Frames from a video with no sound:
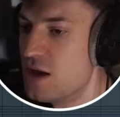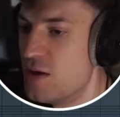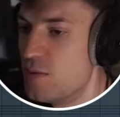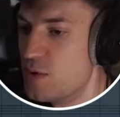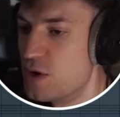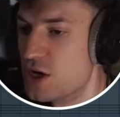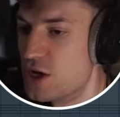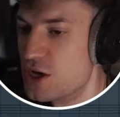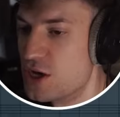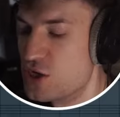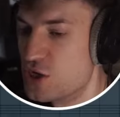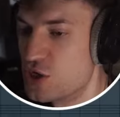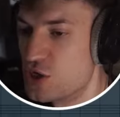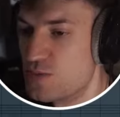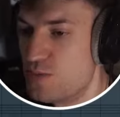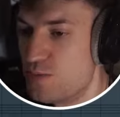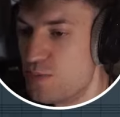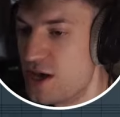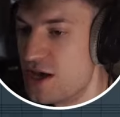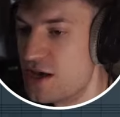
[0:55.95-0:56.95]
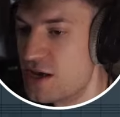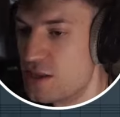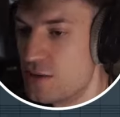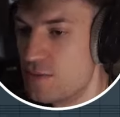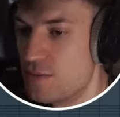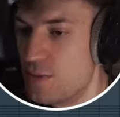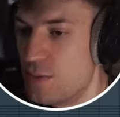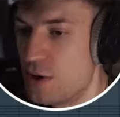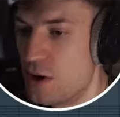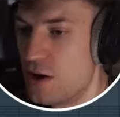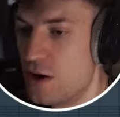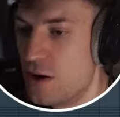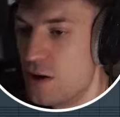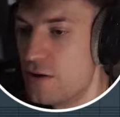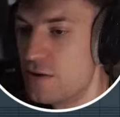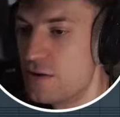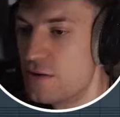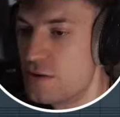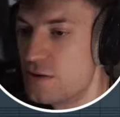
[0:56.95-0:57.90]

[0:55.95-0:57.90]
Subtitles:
and we're going to just pick them apart.